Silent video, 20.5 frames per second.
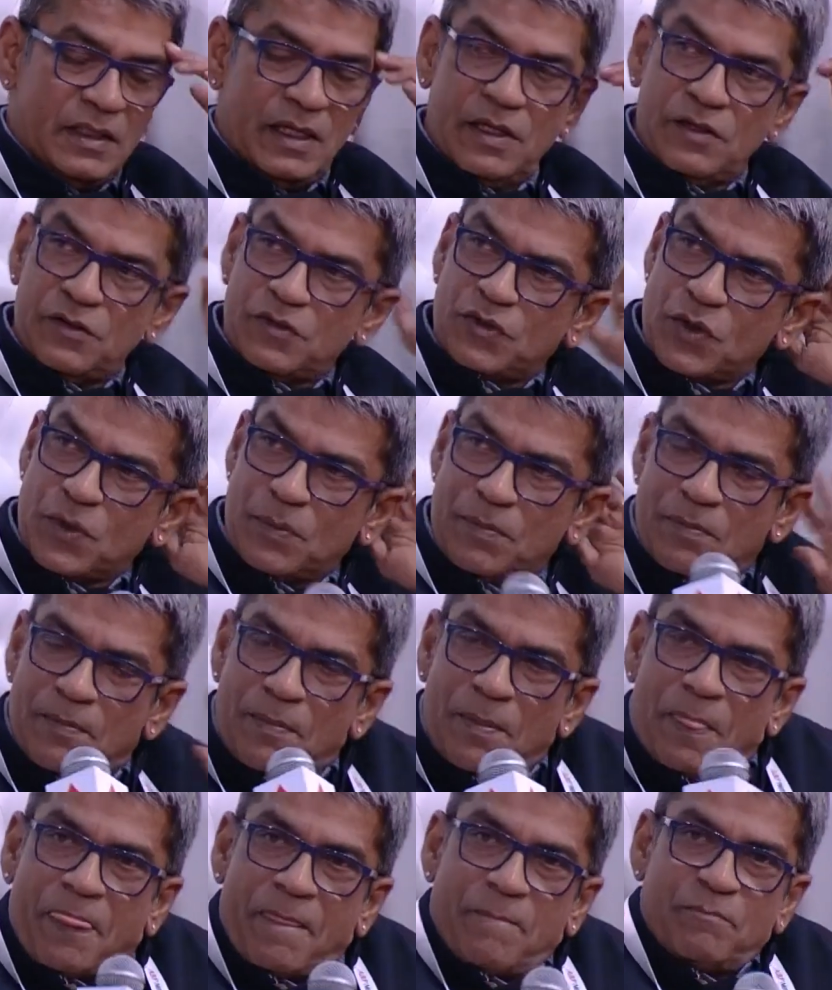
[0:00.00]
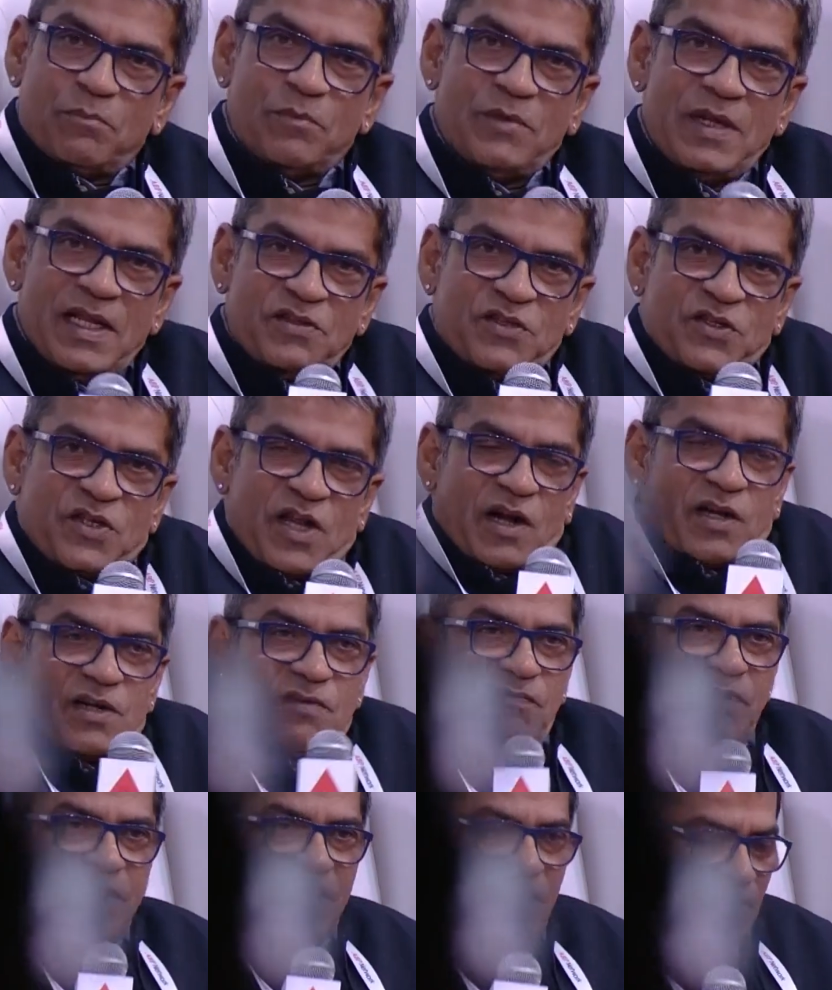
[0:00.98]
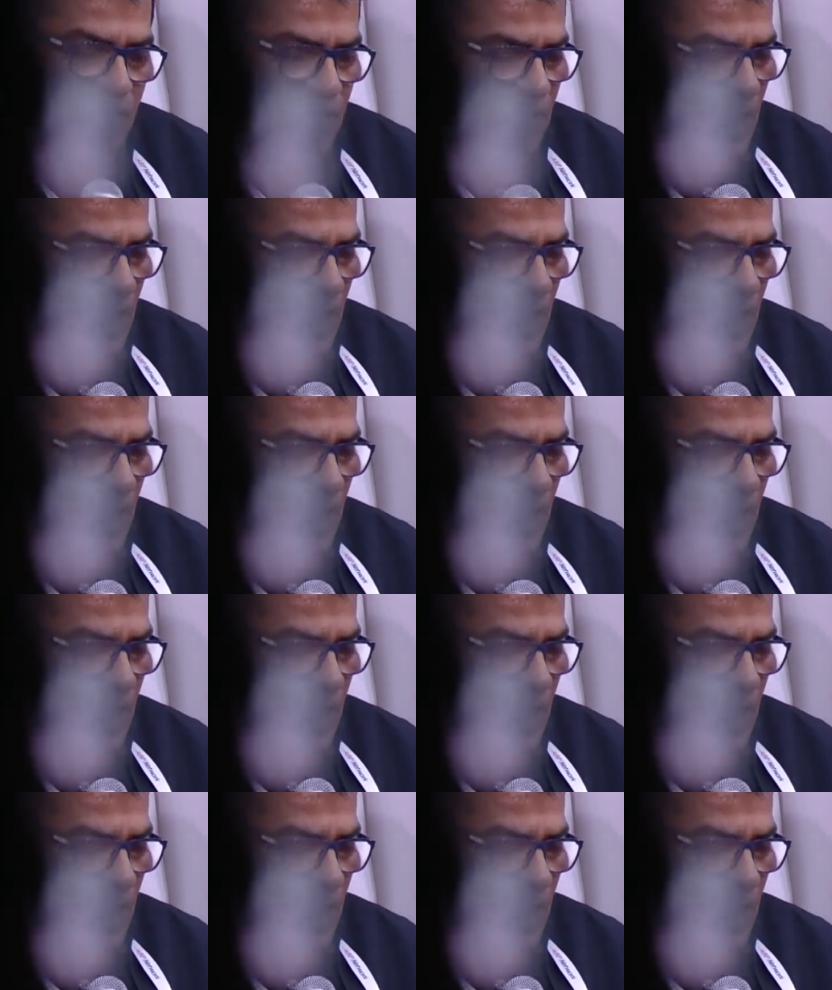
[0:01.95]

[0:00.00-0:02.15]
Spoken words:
So let's start with this